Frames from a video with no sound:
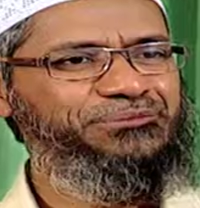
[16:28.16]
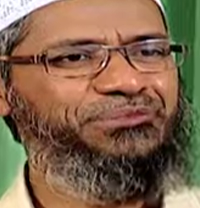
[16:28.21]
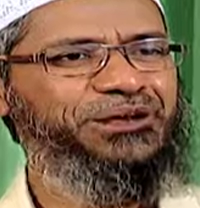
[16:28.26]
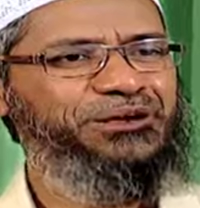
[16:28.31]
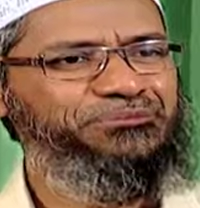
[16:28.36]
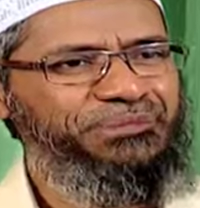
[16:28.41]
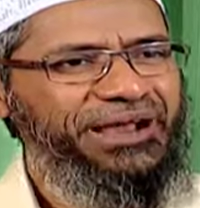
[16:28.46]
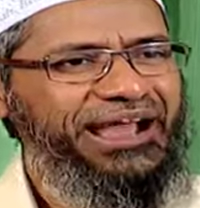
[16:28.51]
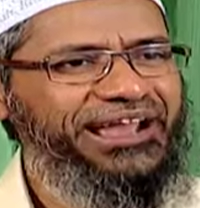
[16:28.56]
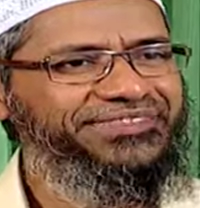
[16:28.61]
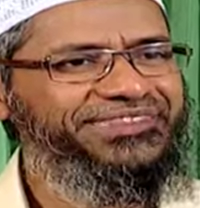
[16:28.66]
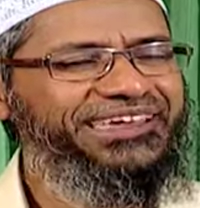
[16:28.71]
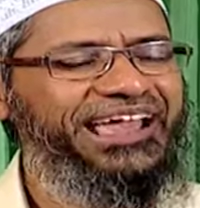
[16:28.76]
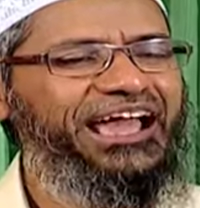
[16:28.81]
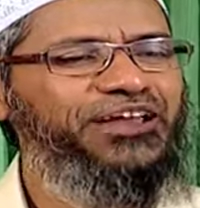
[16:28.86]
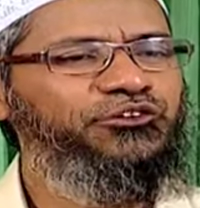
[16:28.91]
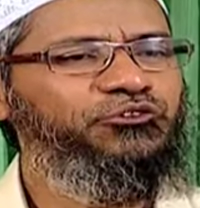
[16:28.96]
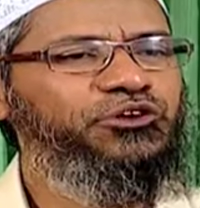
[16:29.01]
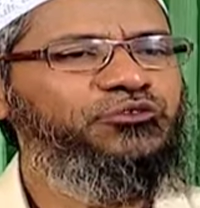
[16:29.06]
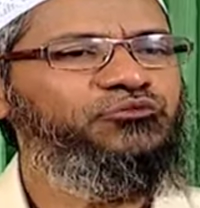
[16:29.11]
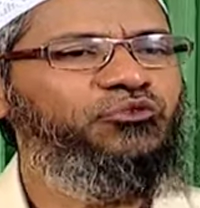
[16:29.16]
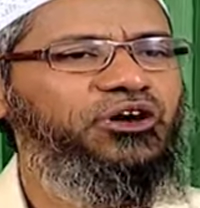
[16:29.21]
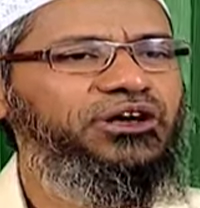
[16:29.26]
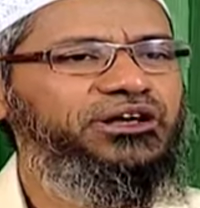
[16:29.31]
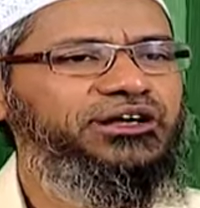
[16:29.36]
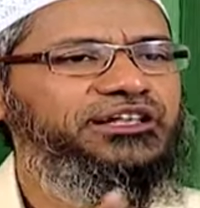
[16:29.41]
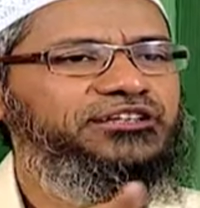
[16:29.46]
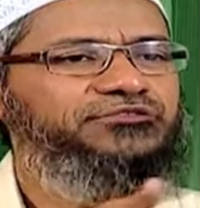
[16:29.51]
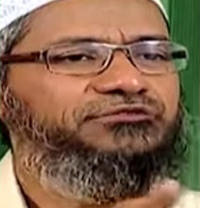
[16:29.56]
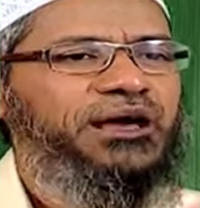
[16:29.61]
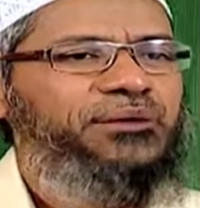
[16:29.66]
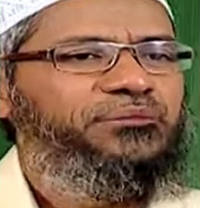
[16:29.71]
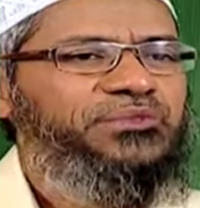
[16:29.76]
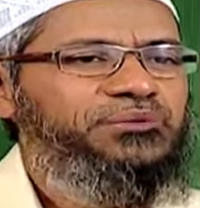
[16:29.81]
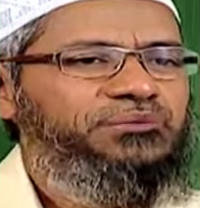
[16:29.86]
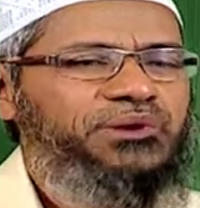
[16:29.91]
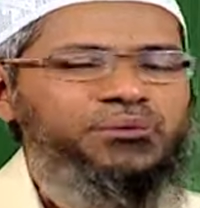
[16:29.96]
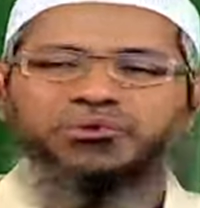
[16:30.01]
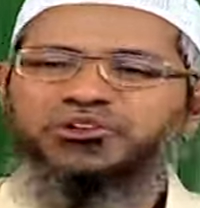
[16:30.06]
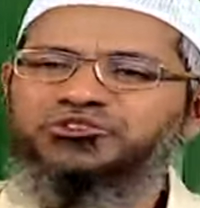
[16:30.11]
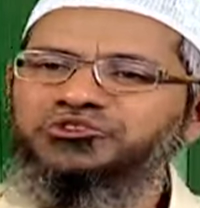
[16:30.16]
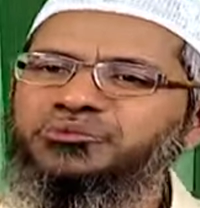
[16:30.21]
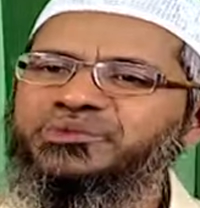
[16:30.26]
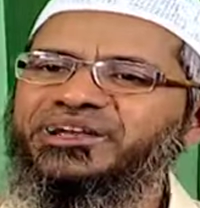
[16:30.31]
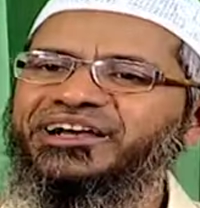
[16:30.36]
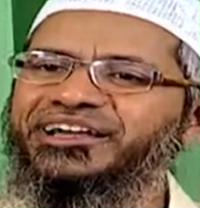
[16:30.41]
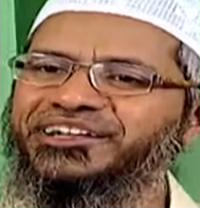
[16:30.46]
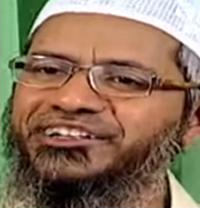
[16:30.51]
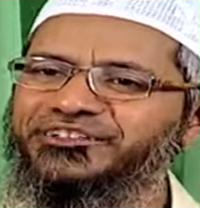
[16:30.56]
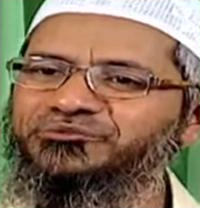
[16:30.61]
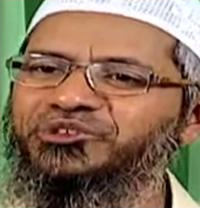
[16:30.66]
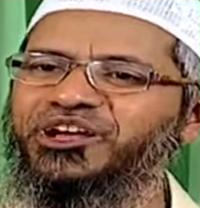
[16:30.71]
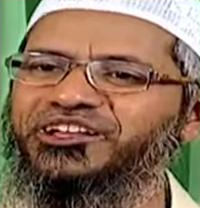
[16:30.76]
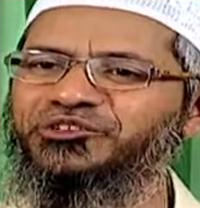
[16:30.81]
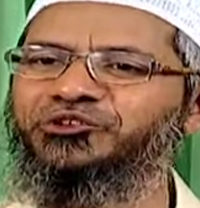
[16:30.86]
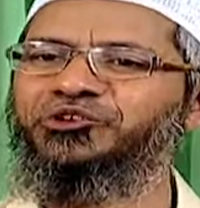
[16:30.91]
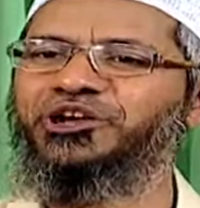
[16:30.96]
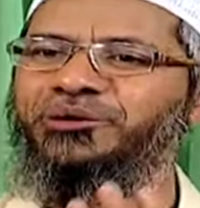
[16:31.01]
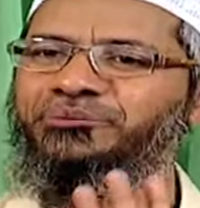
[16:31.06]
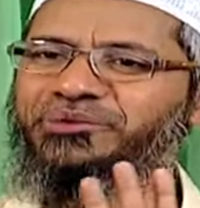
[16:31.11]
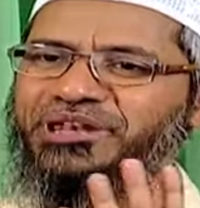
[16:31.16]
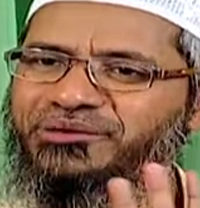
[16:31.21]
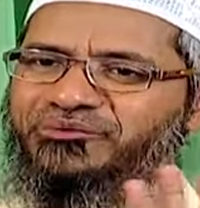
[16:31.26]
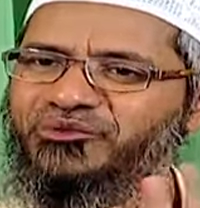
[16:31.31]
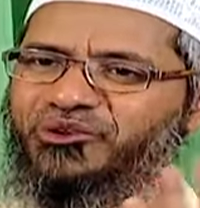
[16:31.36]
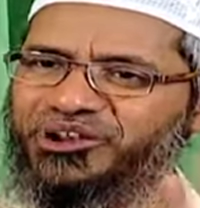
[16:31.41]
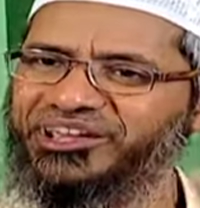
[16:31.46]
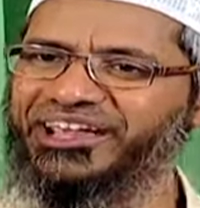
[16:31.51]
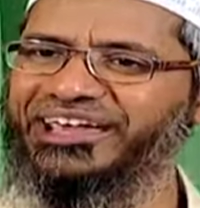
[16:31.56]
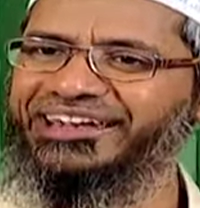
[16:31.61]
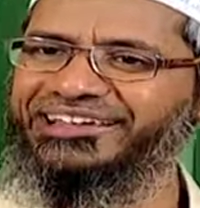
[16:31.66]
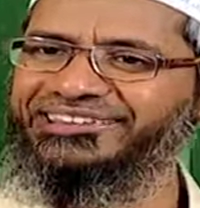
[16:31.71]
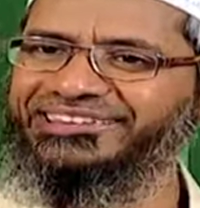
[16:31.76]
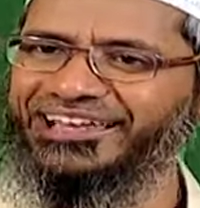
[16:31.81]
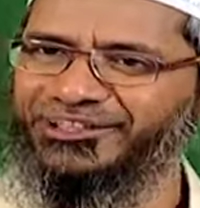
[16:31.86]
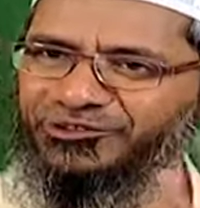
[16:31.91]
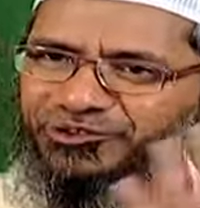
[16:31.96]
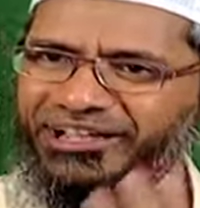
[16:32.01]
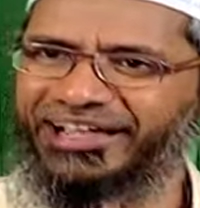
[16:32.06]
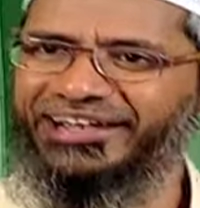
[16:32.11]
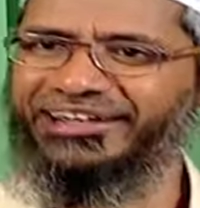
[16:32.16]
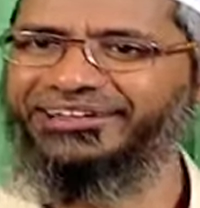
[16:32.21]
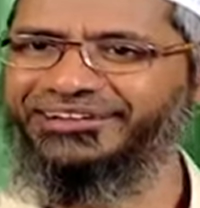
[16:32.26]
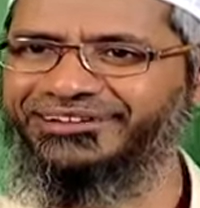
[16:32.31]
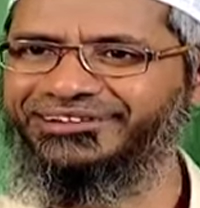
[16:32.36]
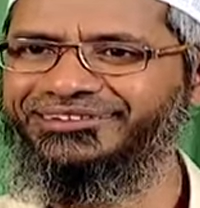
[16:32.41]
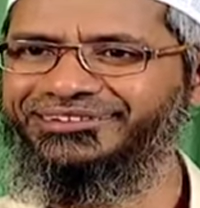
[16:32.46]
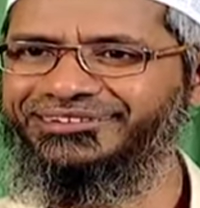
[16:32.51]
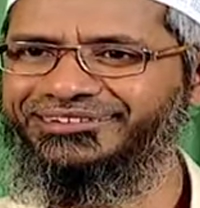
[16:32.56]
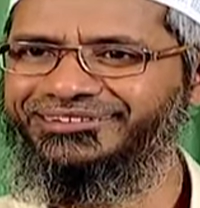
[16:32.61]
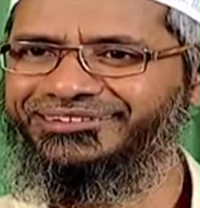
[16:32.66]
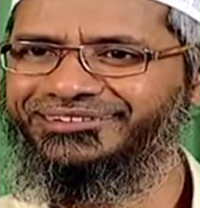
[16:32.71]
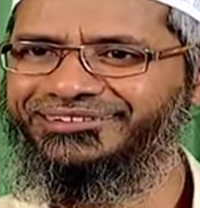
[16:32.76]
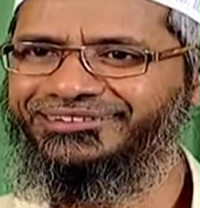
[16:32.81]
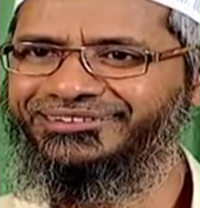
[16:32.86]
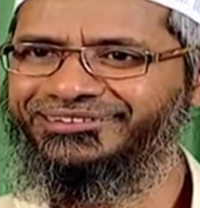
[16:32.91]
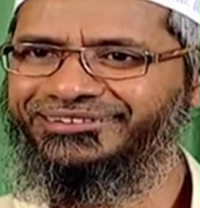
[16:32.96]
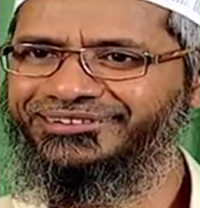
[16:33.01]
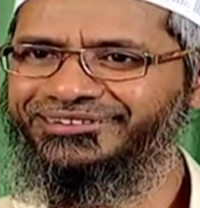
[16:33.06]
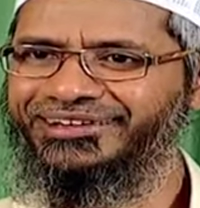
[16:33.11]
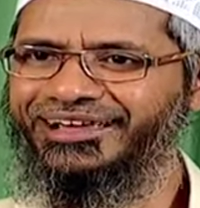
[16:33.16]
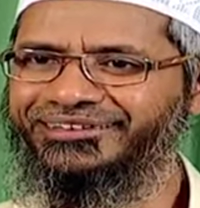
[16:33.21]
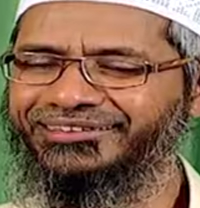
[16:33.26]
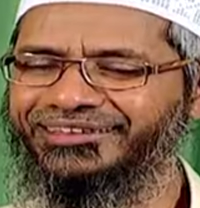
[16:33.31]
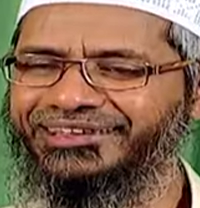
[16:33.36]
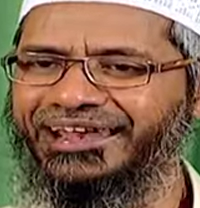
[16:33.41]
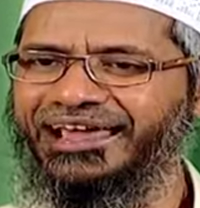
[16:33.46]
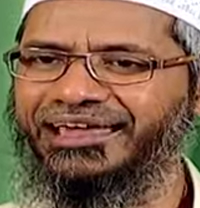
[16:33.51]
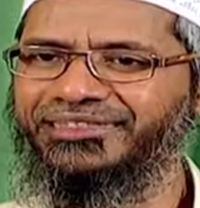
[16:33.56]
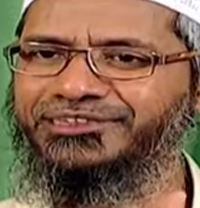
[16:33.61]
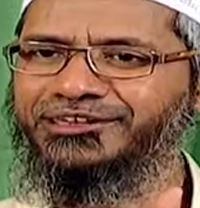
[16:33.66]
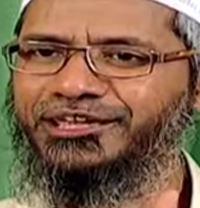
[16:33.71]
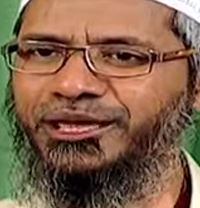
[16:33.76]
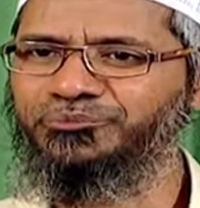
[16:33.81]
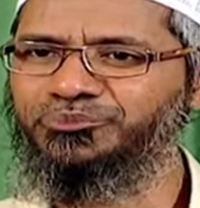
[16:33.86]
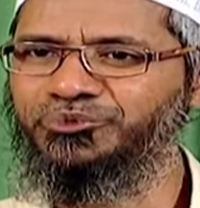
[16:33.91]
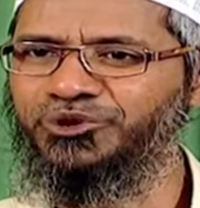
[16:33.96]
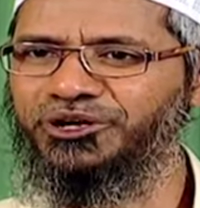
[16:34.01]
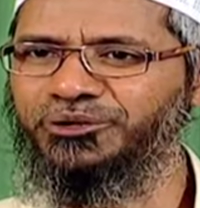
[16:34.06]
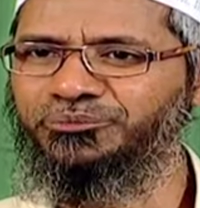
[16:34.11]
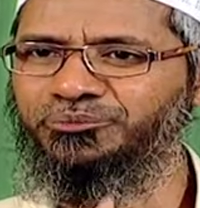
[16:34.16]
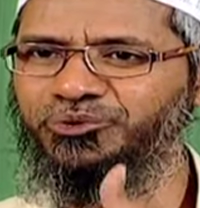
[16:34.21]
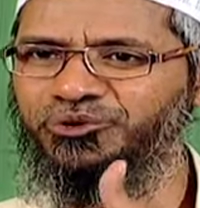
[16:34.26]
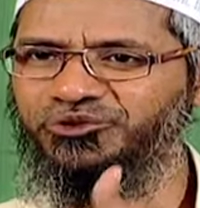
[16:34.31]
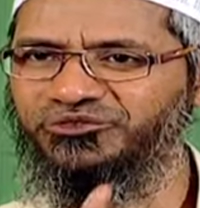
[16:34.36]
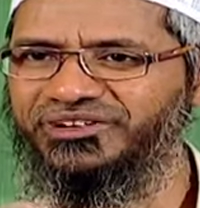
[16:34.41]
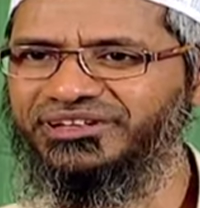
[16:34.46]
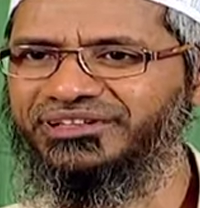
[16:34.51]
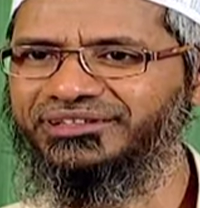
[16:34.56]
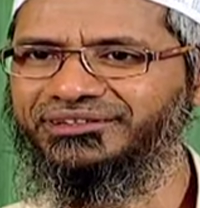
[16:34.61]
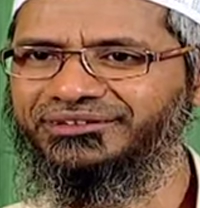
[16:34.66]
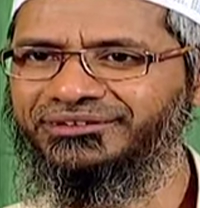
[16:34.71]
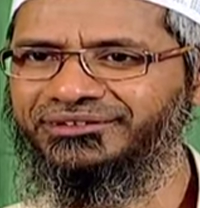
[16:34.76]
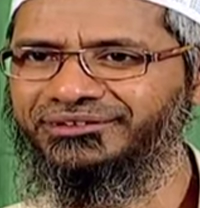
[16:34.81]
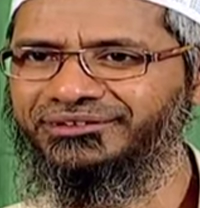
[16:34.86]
But my thing, I don't want his family members to be against me. I said, okay, minimum what are getting there, you'll get here. And then as they kept on improving,